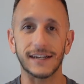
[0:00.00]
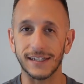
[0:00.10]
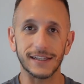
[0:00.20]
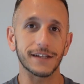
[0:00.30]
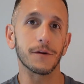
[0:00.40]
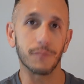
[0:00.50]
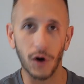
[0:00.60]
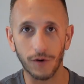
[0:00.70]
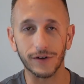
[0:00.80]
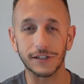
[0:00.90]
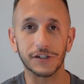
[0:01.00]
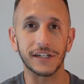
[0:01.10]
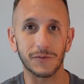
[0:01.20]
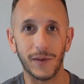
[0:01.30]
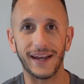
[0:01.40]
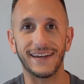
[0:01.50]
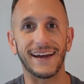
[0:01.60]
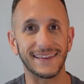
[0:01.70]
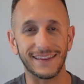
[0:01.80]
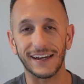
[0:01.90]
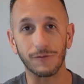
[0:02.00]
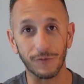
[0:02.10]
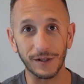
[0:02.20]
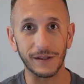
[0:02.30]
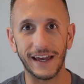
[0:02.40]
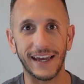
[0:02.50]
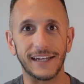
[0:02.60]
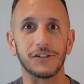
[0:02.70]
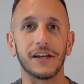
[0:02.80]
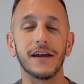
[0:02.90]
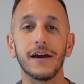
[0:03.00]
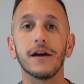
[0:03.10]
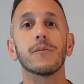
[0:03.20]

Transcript: Technically the brokerage gets paid, not like really the agent,